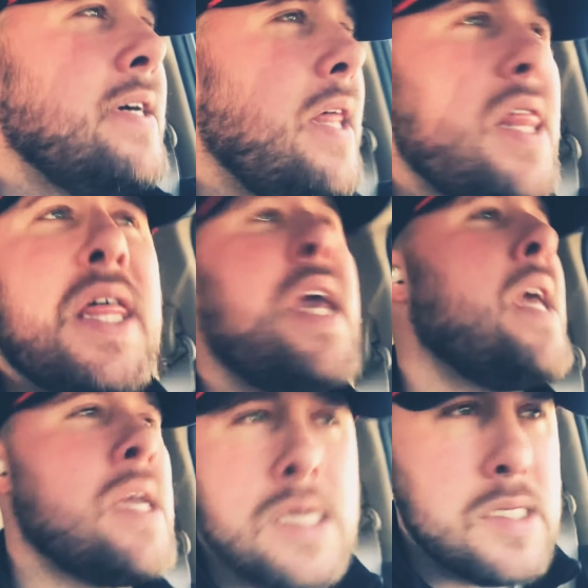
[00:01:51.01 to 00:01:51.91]

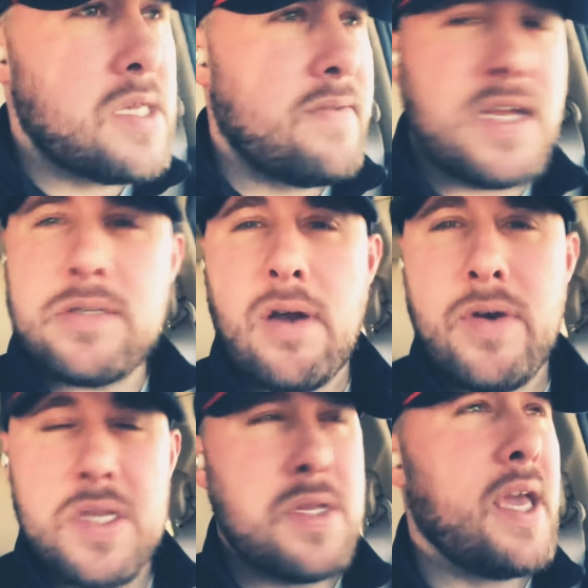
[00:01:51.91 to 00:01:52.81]
things, if that's the right way
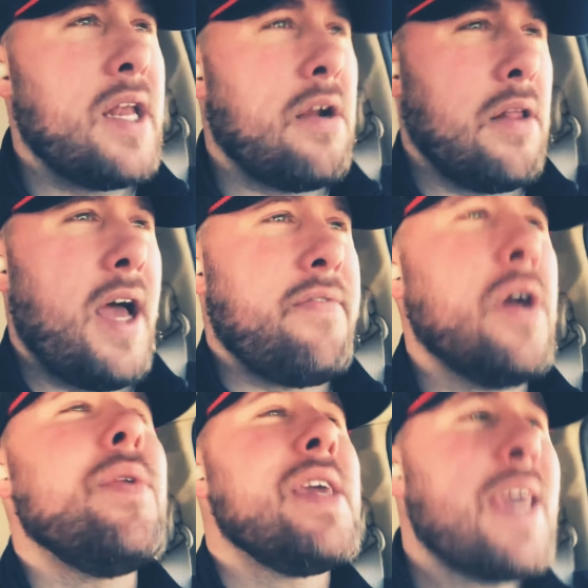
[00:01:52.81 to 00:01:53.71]
to say it, in our life that
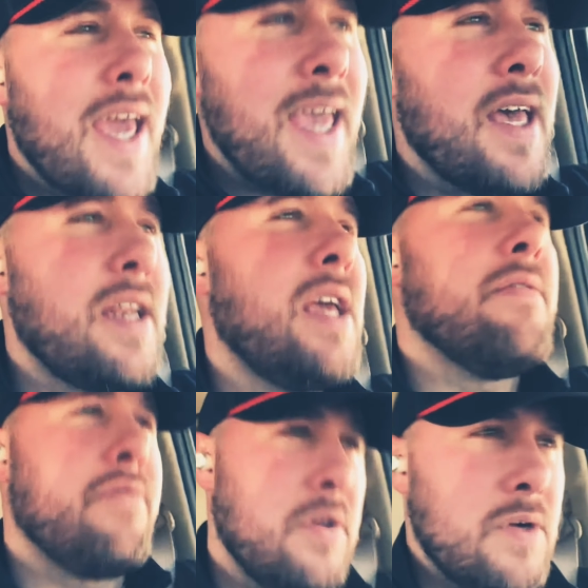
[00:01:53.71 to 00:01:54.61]
we can
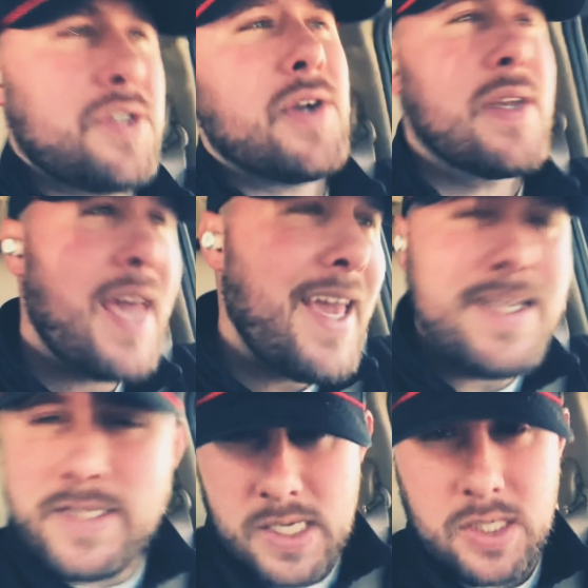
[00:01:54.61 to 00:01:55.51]
influence or can
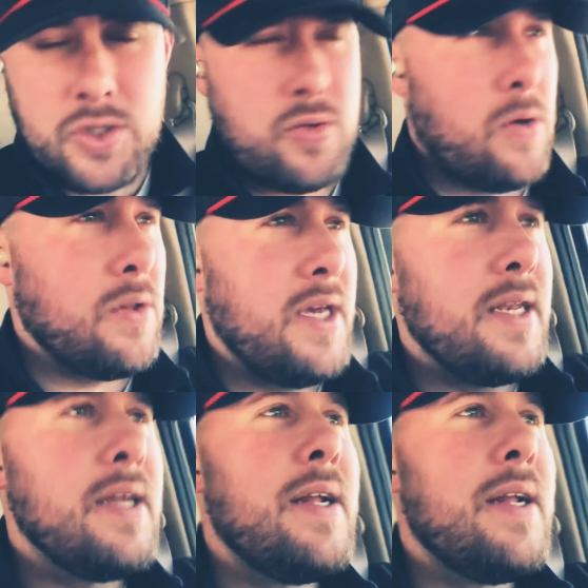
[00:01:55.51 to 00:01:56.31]
take control in,